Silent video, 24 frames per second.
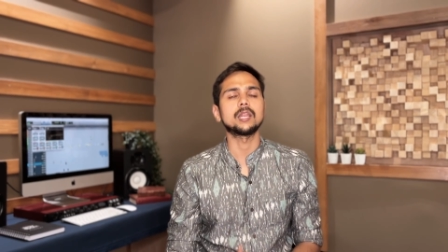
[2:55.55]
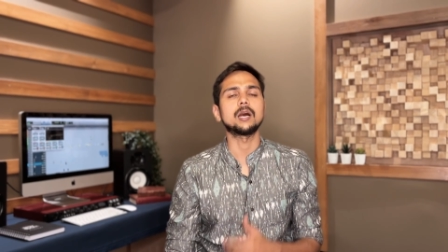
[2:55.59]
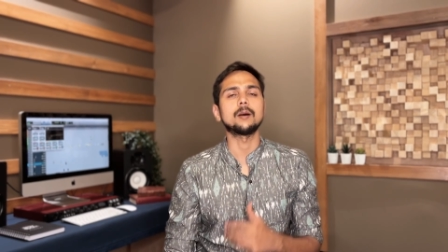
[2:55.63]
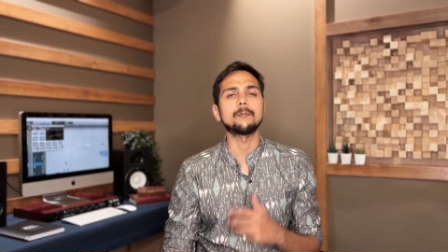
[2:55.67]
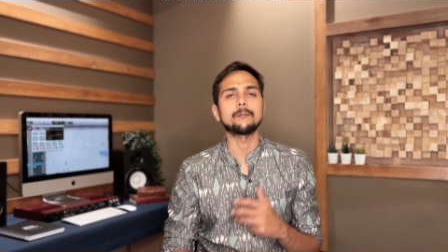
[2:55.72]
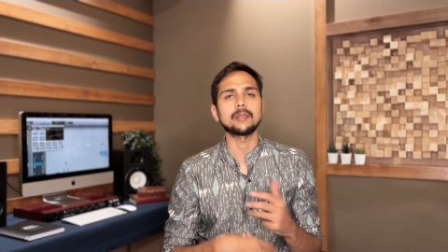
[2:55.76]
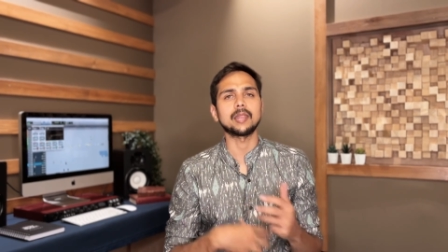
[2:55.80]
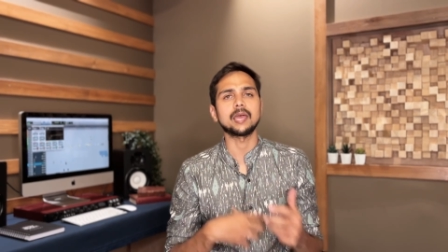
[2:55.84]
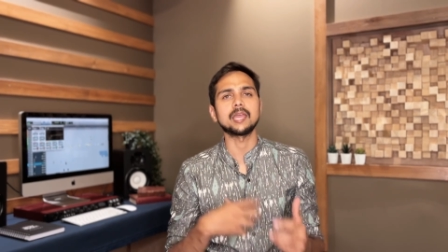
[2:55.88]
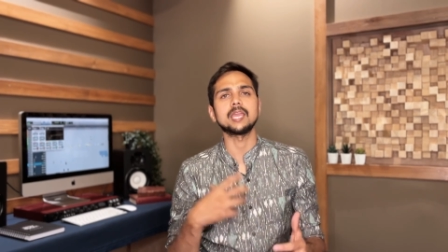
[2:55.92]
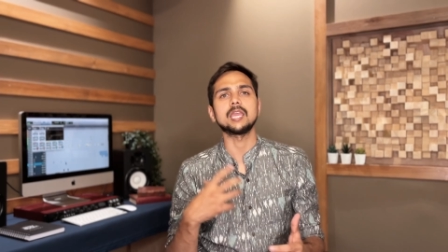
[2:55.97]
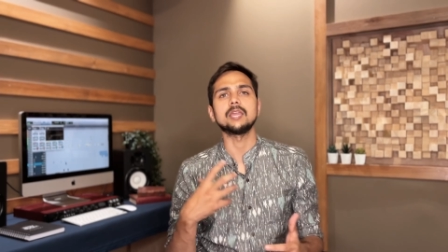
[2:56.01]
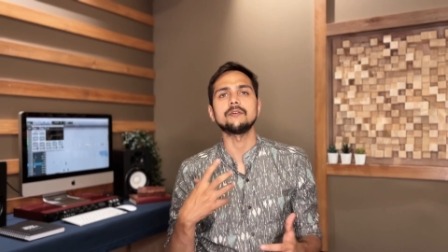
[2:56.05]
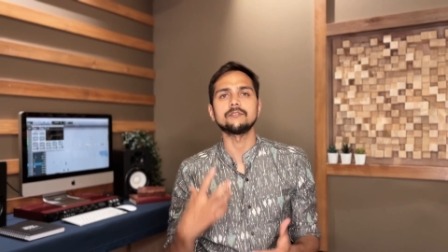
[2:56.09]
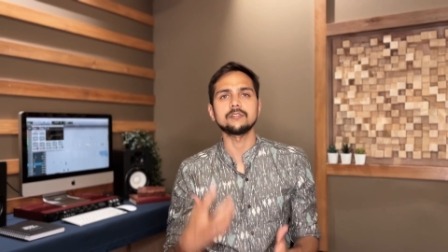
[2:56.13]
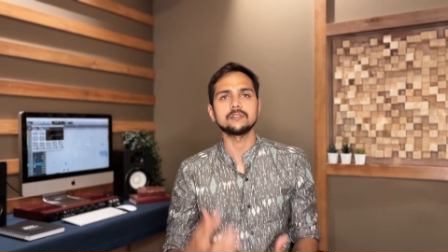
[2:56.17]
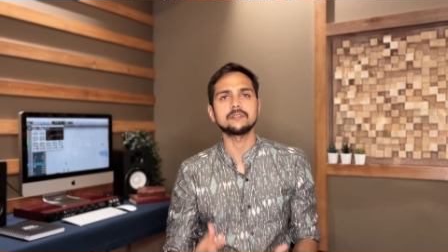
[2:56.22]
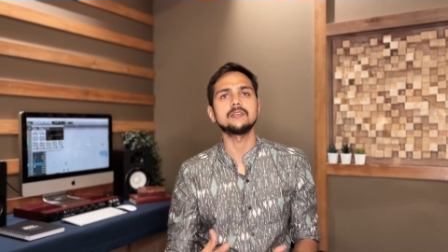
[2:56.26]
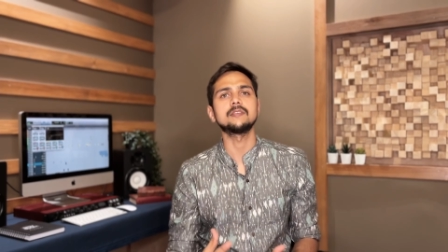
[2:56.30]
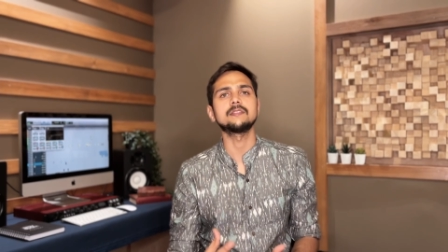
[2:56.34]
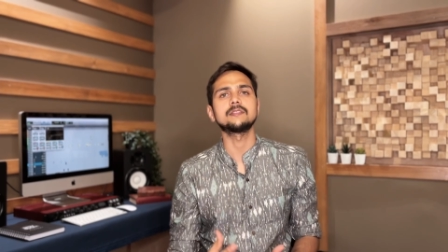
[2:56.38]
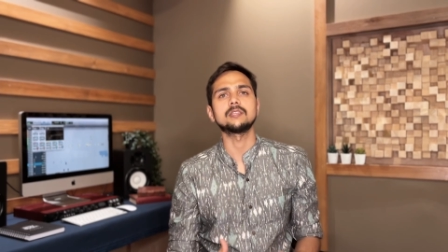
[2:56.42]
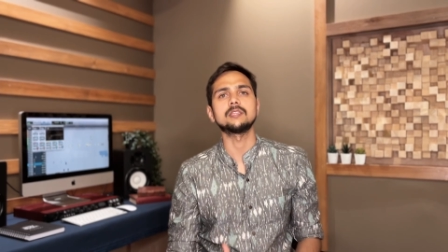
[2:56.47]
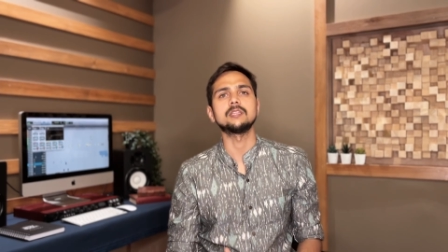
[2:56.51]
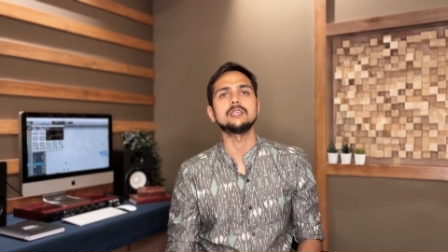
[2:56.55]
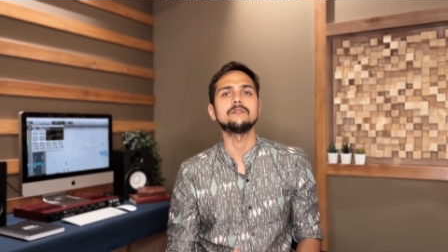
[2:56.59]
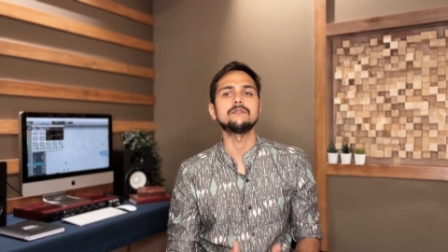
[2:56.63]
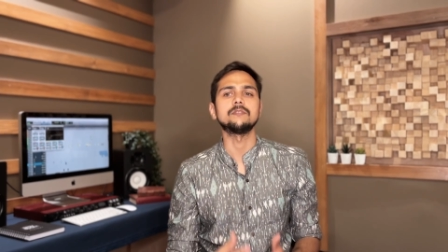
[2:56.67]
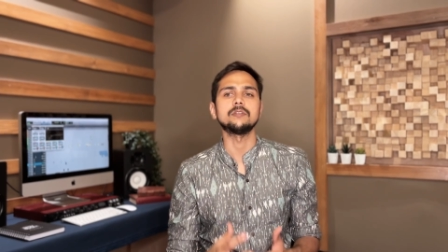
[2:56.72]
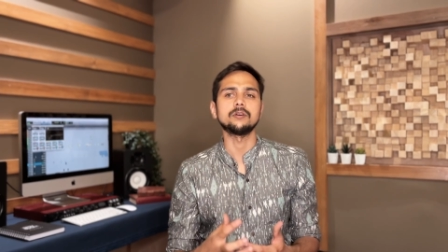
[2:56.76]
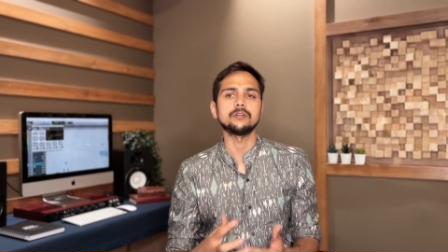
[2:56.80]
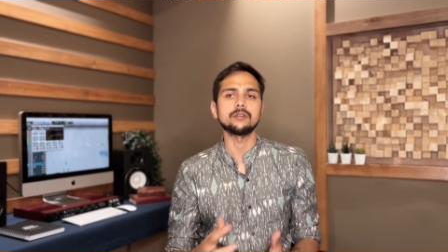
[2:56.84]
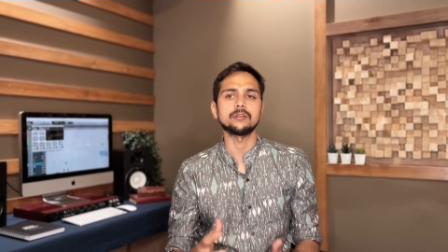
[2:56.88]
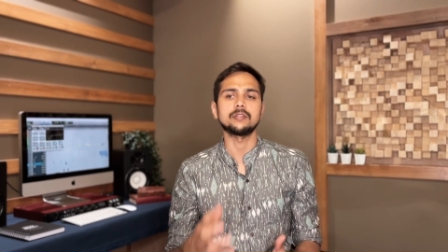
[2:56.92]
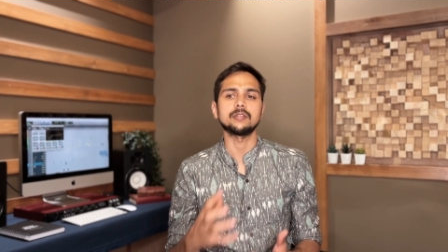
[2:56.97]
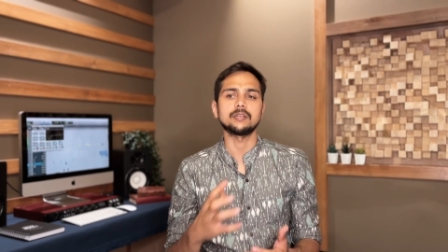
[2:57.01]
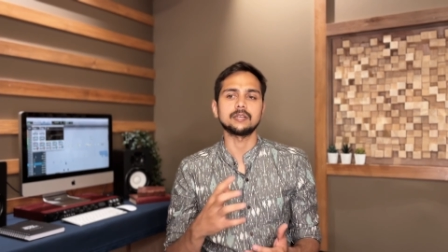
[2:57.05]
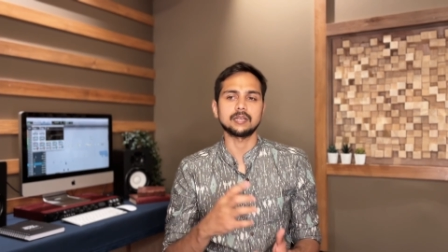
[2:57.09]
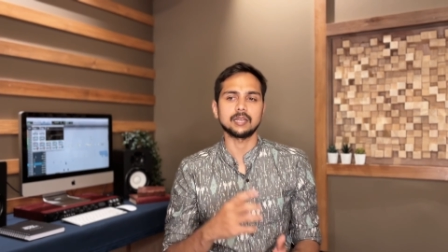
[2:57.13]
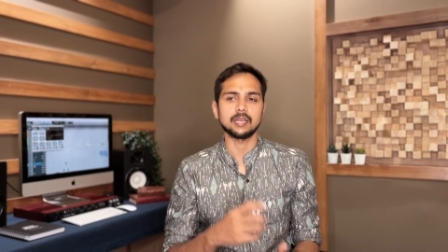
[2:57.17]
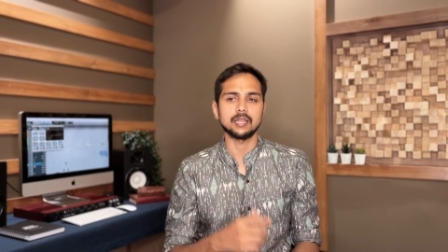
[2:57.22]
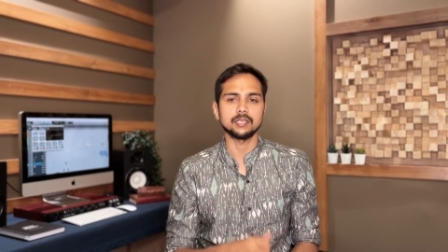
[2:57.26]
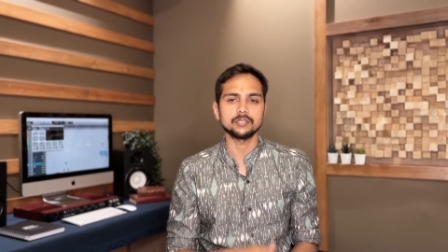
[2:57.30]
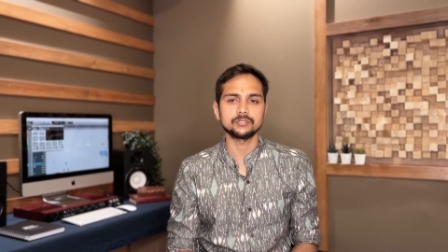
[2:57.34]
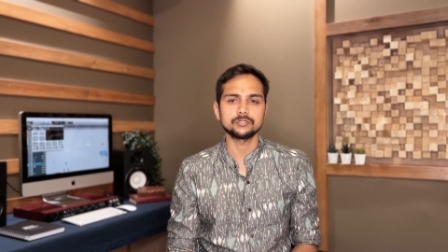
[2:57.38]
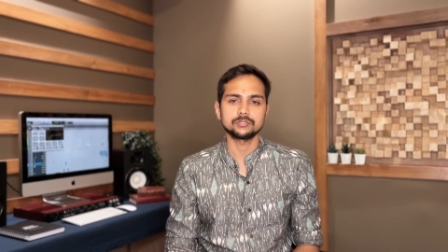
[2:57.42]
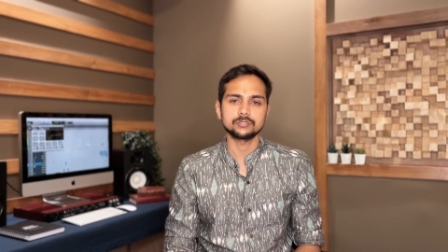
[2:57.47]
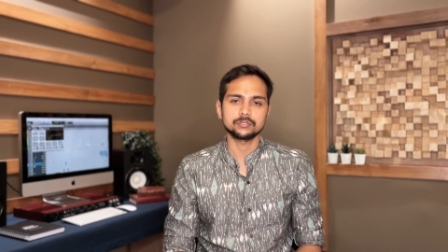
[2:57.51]
apply everything that they've learned in
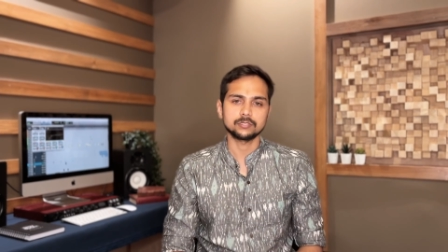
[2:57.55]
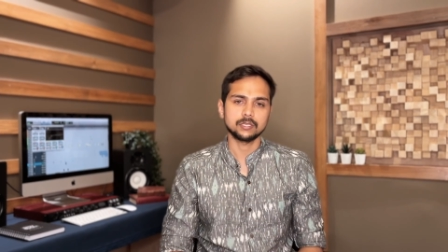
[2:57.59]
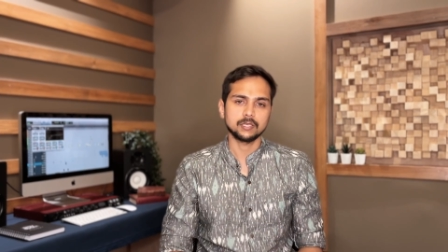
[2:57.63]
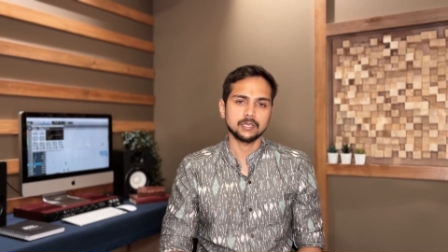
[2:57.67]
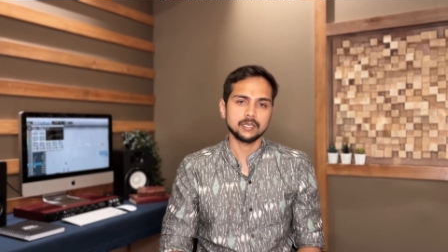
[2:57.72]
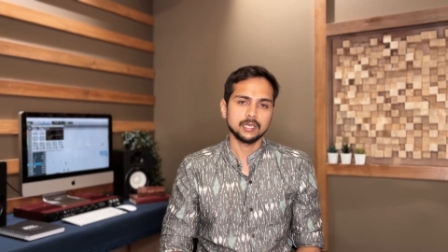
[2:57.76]
class.